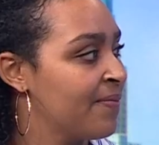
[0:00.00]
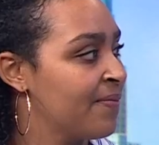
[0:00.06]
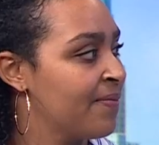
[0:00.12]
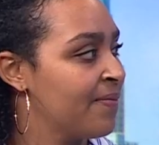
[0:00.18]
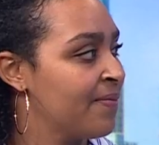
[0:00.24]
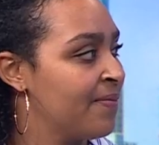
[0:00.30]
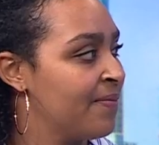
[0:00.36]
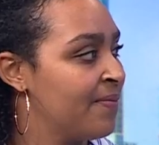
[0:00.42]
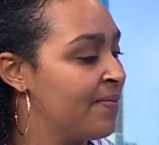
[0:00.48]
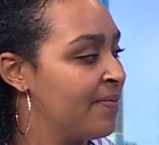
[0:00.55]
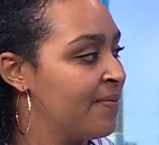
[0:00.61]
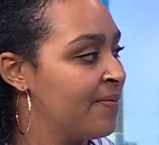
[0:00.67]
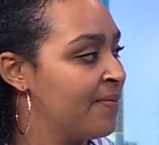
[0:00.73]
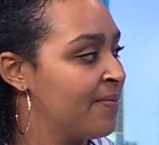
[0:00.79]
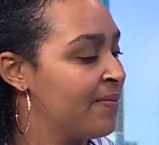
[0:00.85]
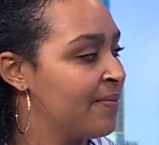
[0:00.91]

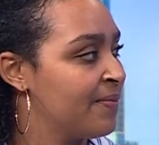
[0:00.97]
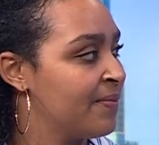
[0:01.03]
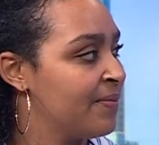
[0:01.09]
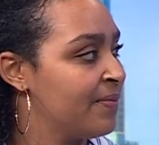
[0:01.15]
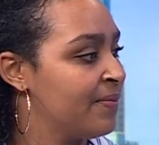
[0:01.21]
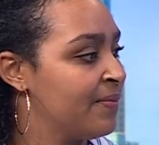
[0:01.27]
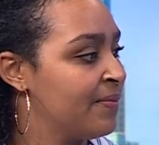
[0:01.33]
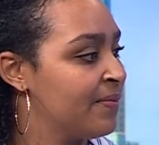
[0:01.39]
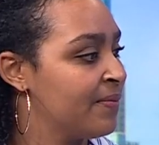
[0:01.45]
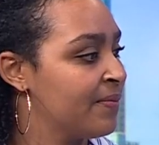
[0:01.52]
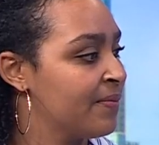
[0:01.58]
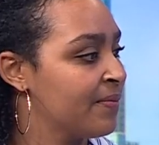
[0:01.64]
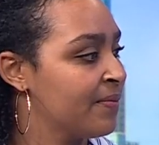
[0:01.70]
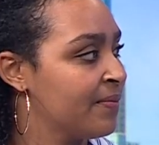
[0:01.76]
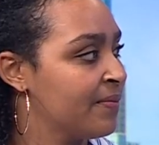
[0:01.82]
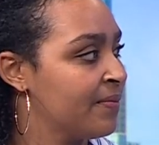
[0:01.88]

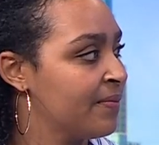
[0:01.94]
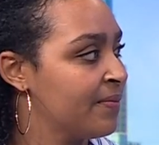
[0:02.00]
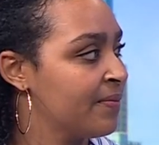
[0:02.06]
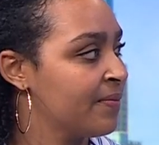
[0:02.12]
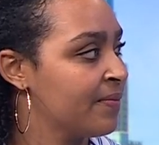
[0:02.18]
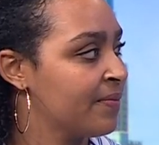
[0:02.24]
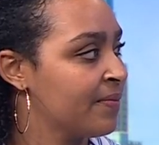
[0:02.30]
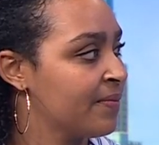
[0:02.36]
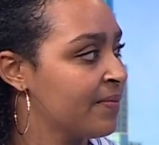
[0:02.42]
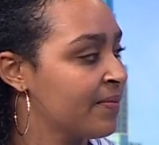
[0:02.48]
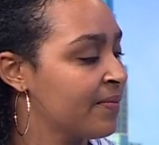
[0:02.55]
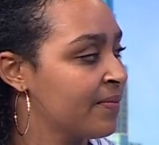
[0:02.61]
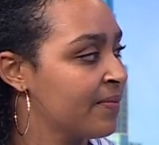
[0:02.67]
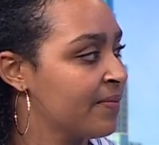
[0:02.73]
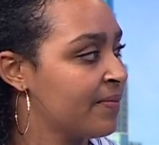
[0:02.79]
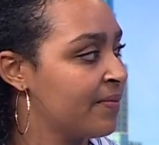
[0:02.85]

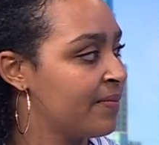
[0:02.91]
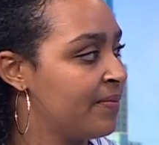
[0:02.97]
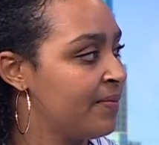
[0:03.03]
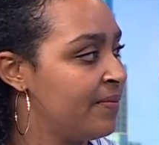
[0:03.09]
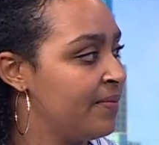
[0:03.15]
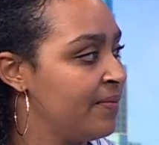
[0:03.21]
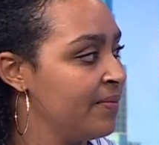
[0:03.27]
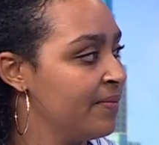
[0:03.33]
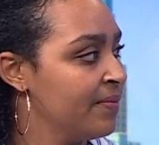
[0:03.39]
[no speech]